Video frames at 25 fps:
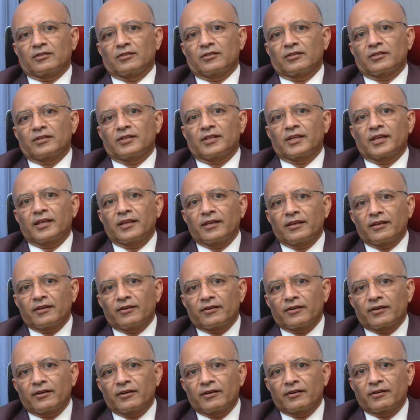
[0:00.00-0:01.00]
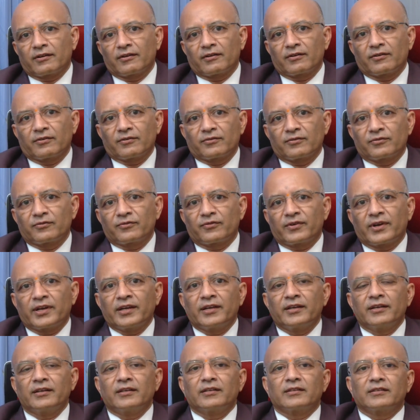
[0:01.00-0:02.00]
they
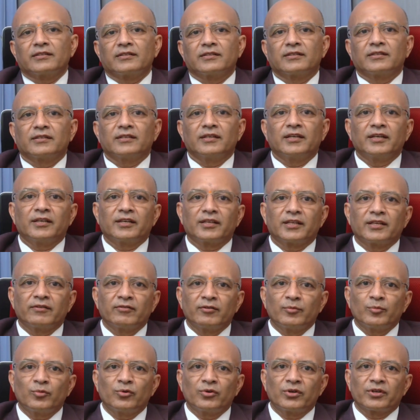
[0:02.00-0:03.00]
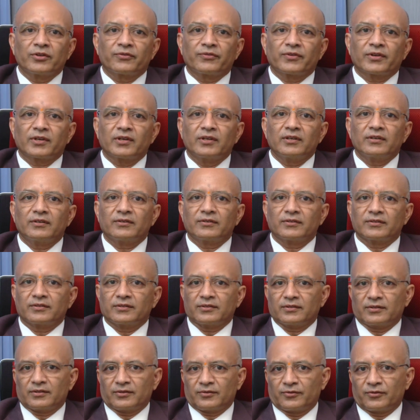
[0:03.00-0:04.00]
find it even more difficult
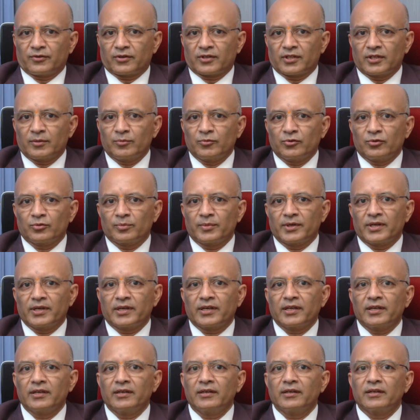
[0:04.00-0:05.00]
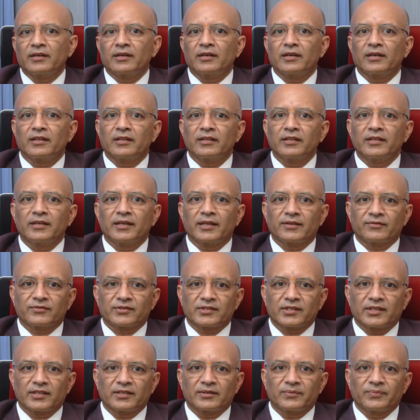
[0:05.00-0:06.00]
for them to maintain a healthy
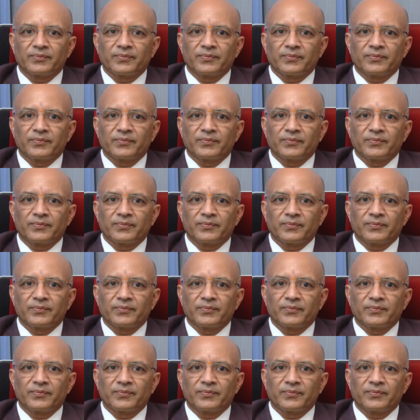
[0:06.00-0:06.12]
lifestyle.